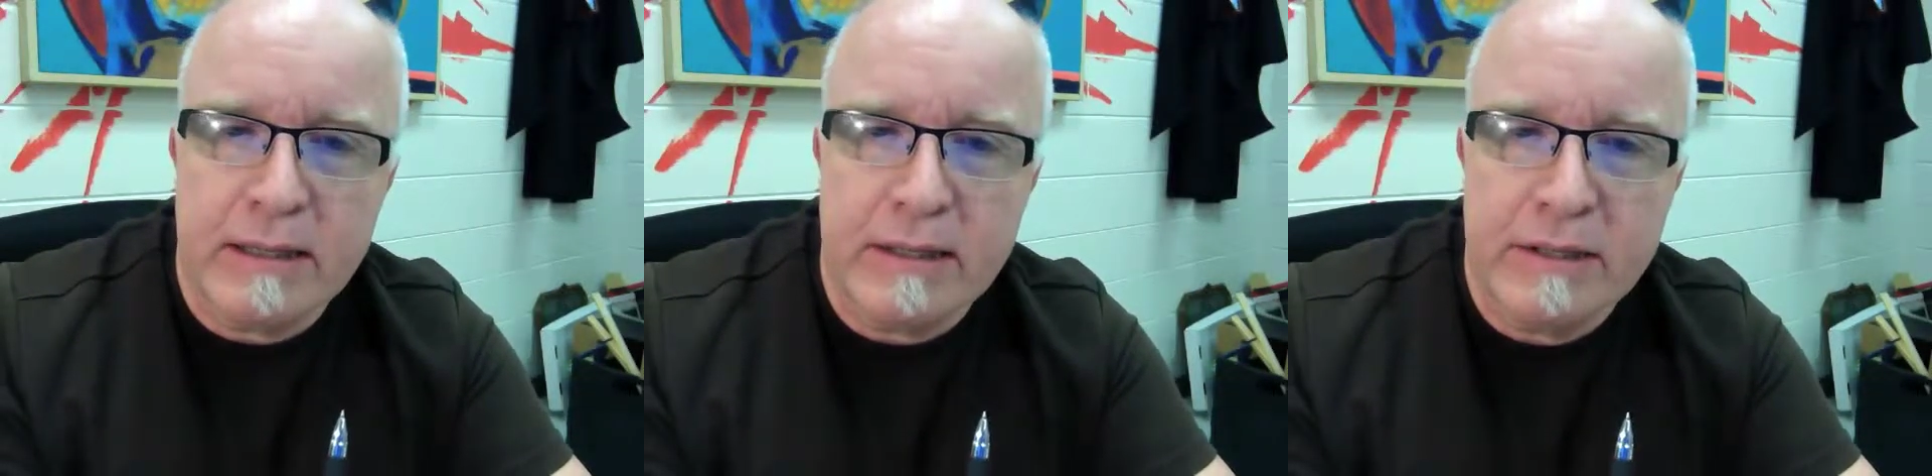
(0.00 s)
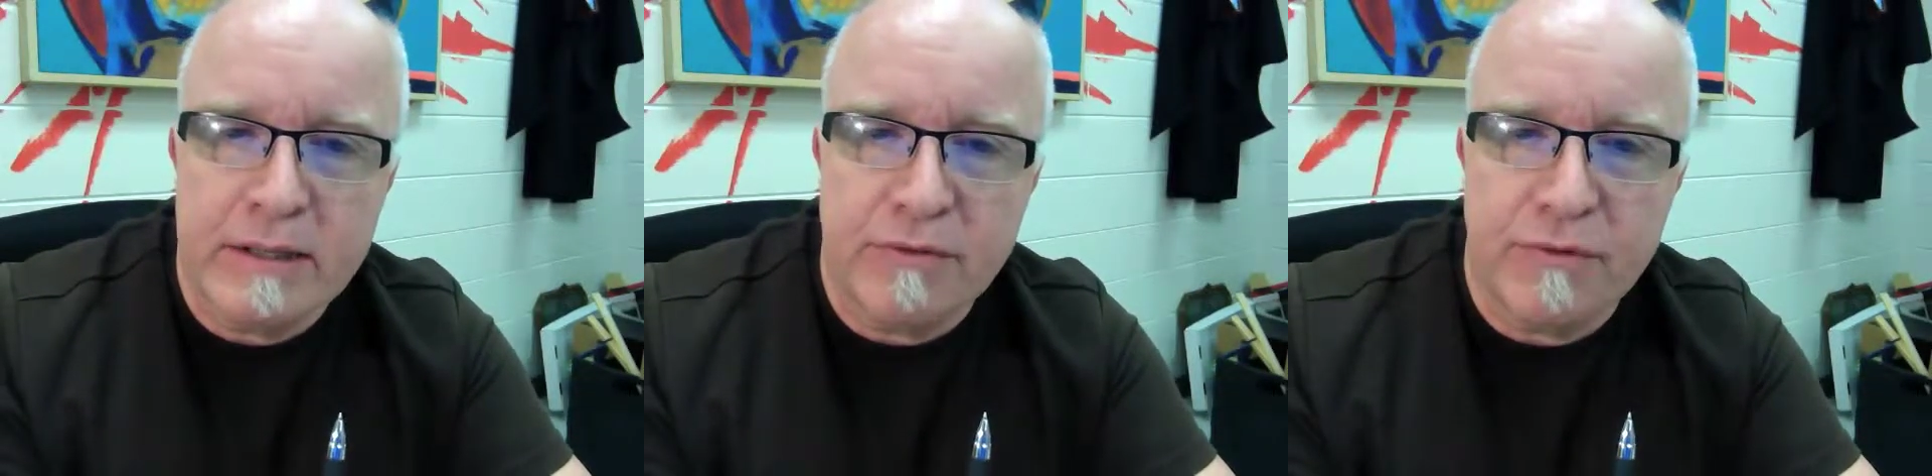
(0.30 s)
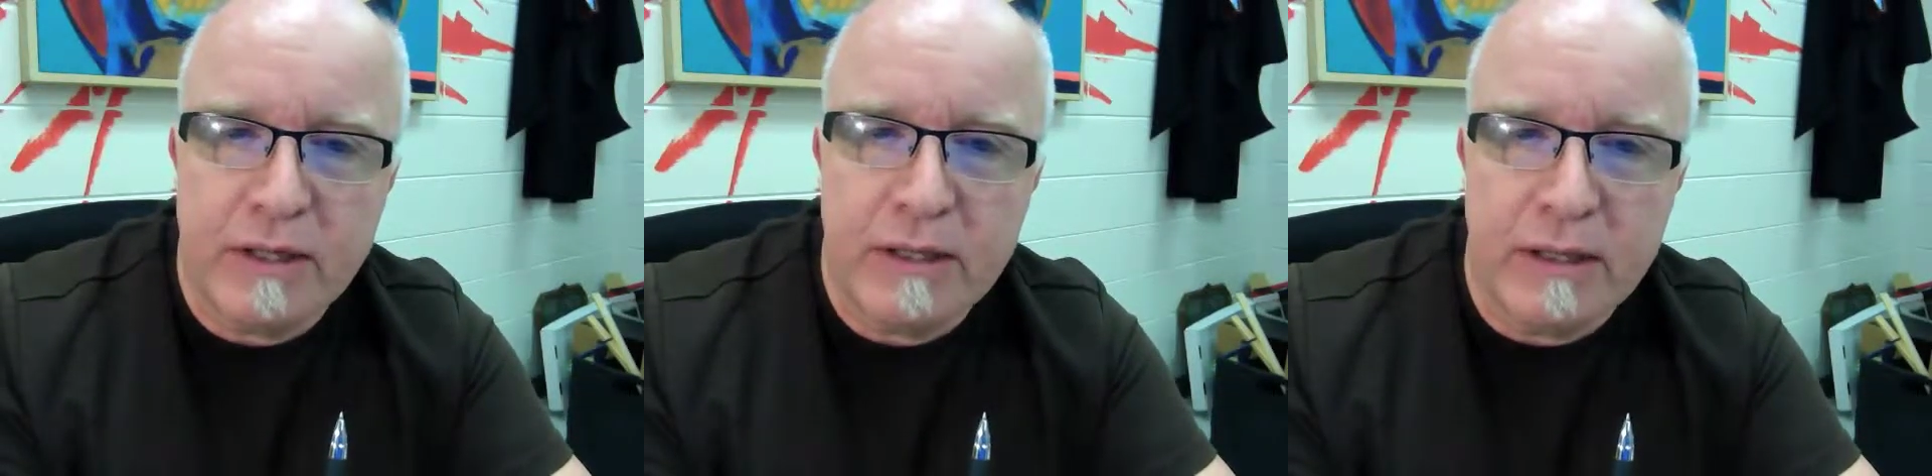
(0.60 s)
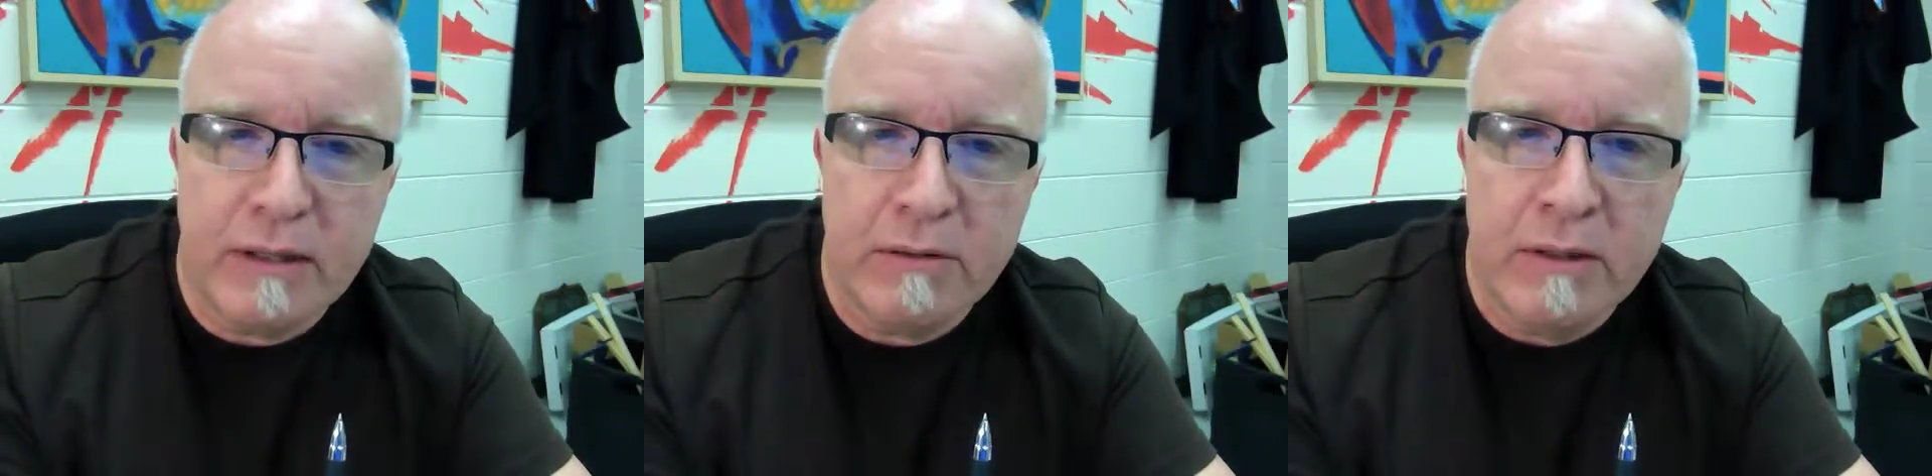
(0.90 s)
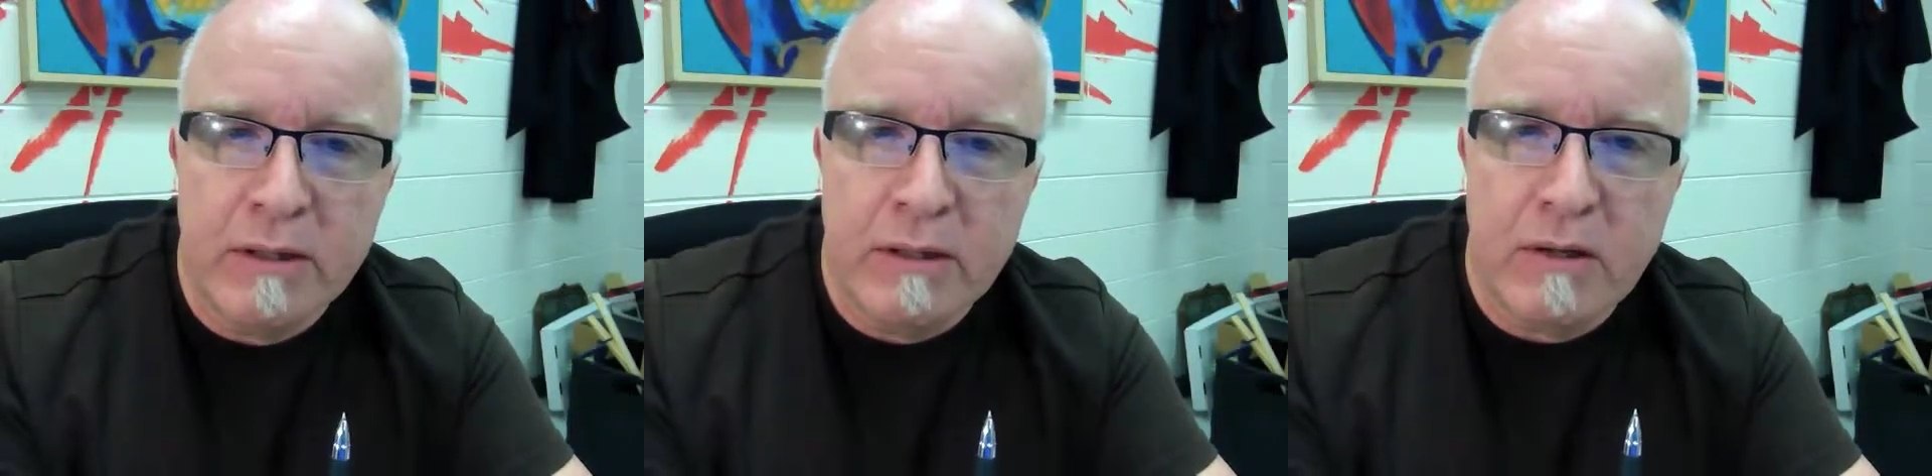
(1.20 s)
this video
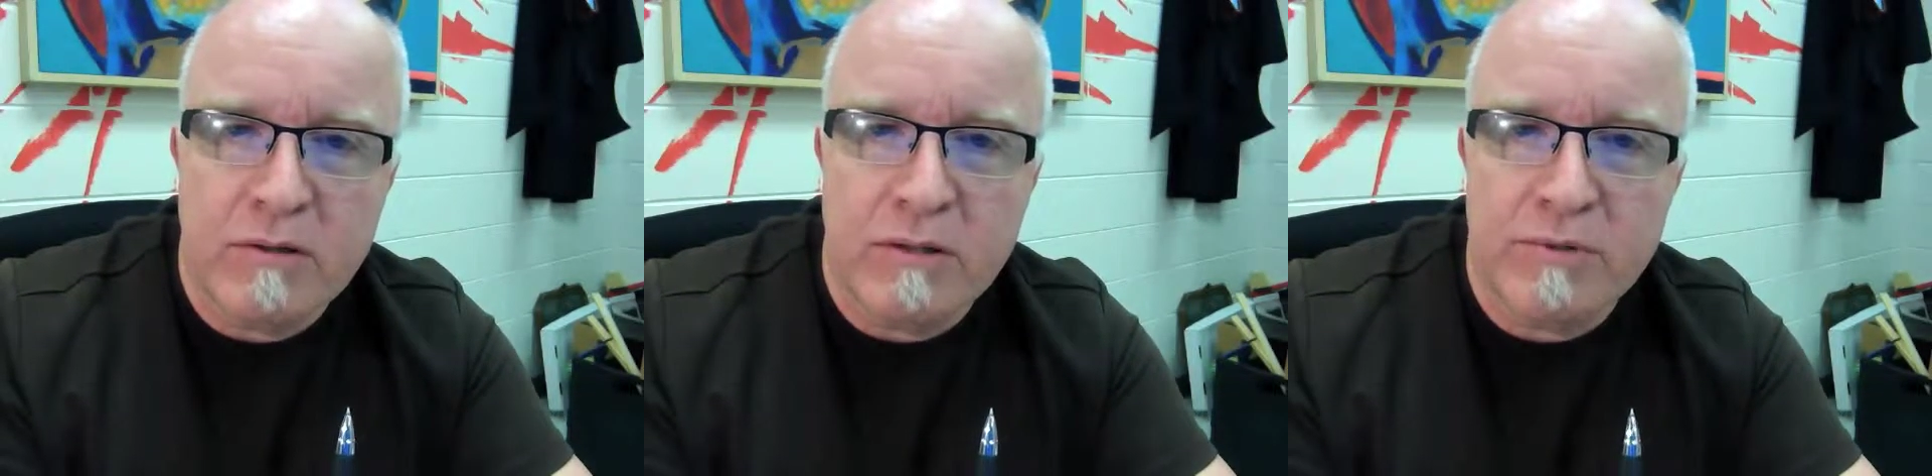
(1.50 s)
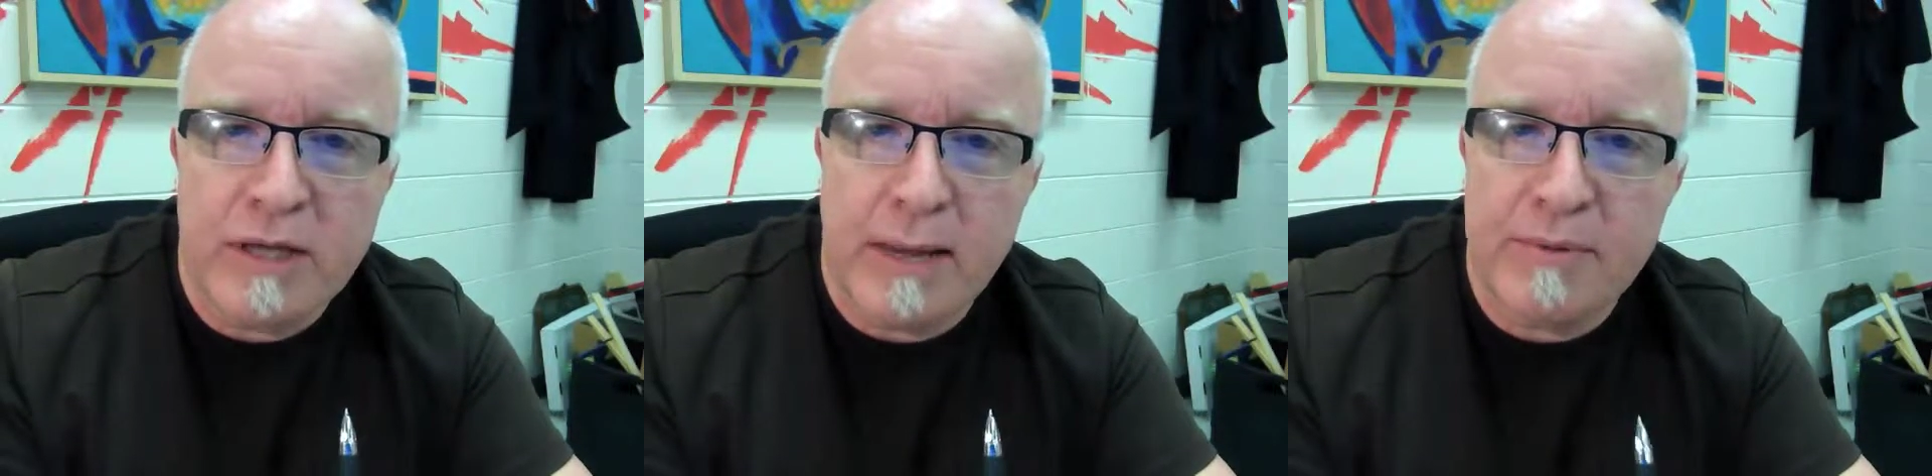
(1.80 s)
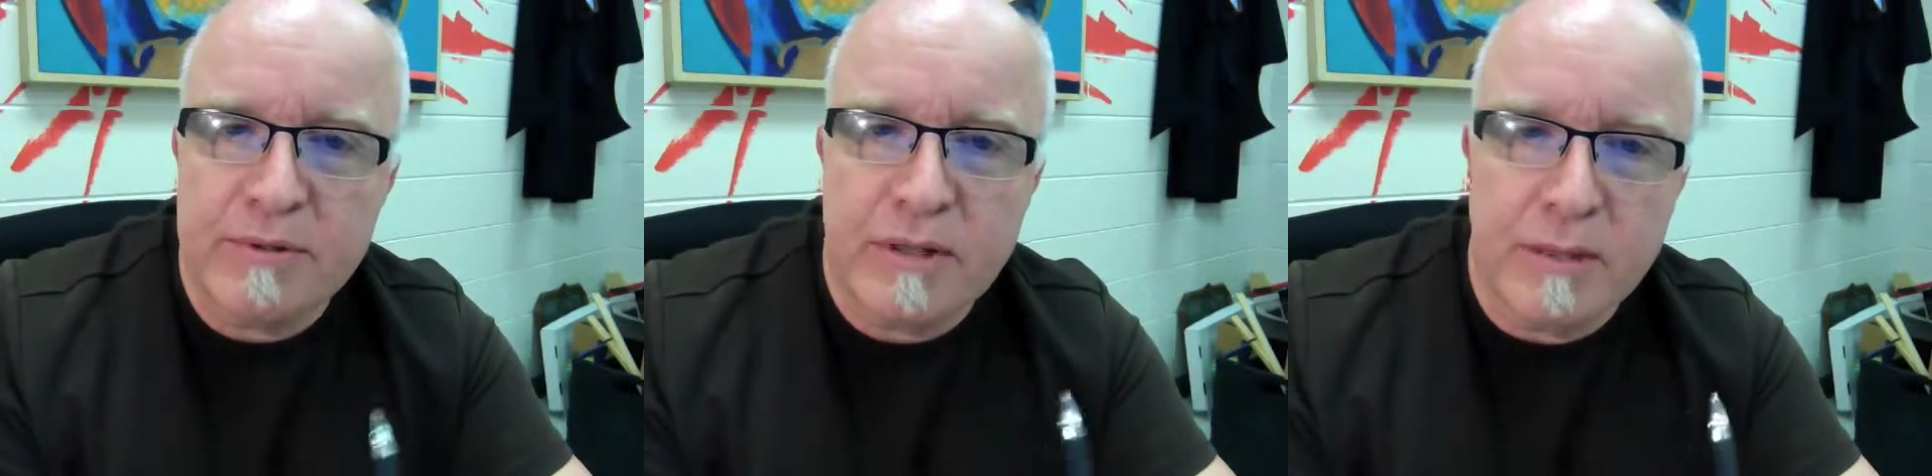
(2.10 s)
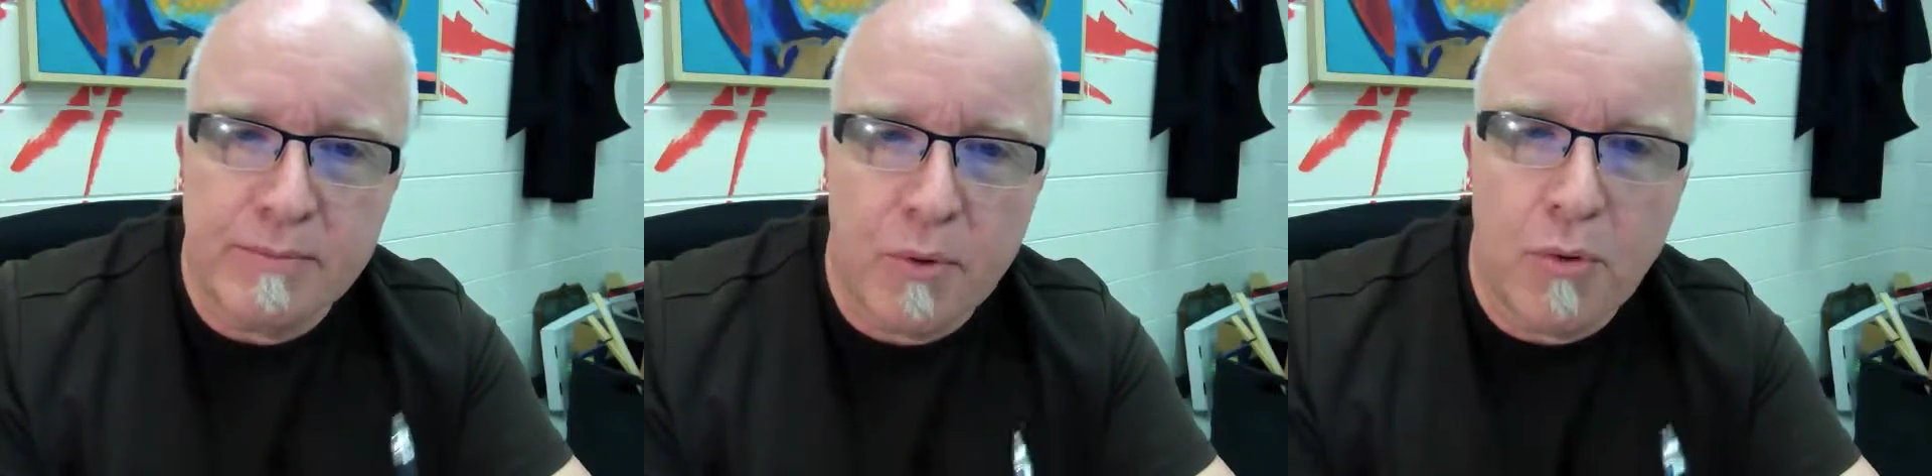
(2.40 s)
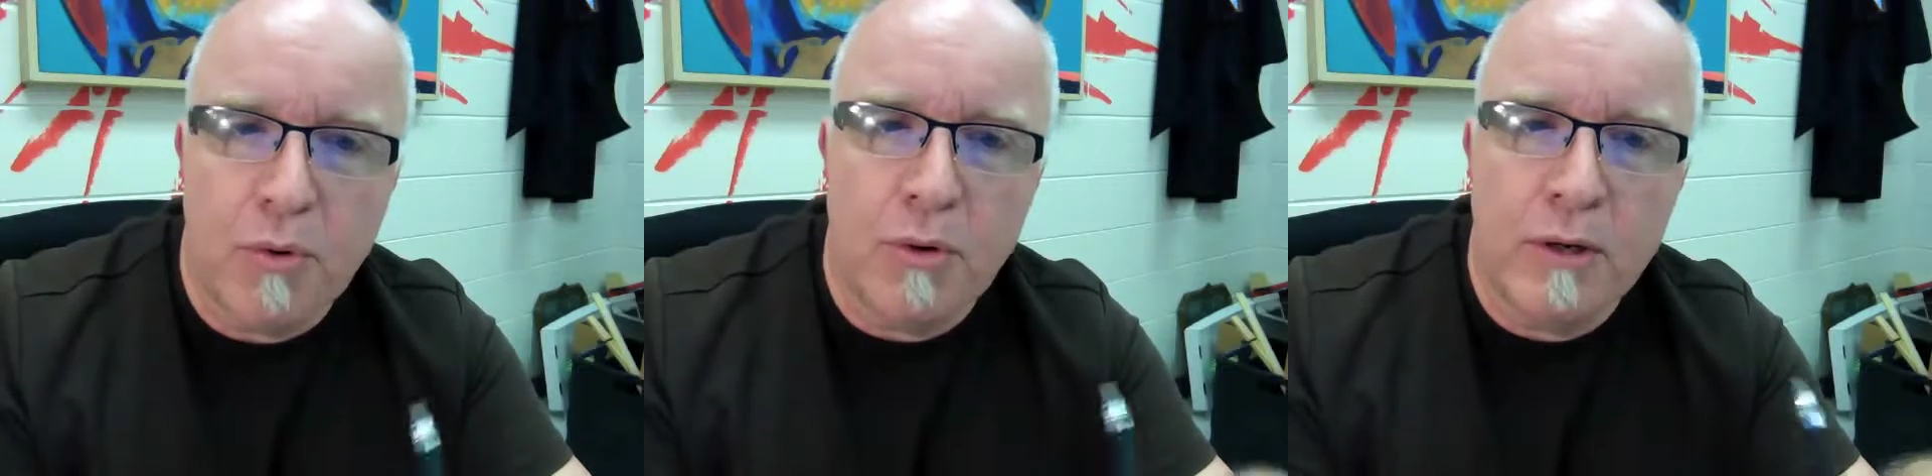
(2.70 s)
are some samples and
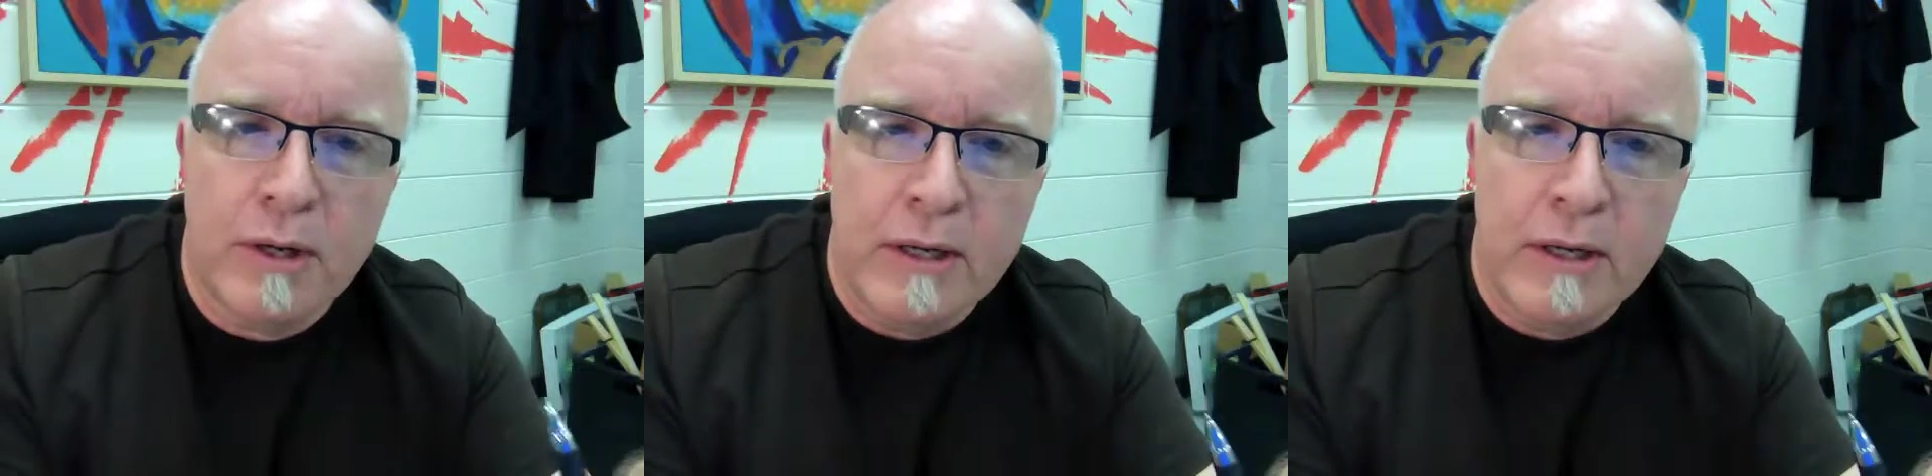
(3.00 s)
poor